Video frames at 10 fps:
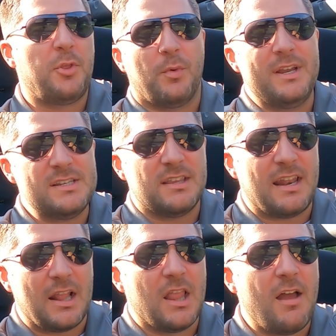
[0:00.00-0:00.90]
But the reason
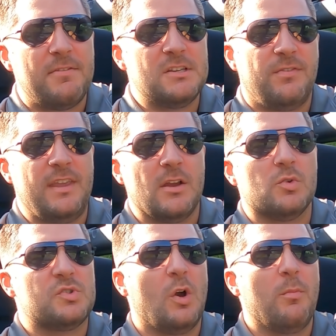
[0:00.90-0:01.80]
that I love this
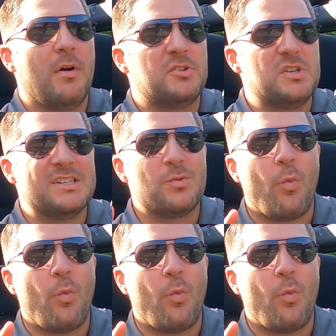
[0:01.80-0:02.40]
vehicle so much is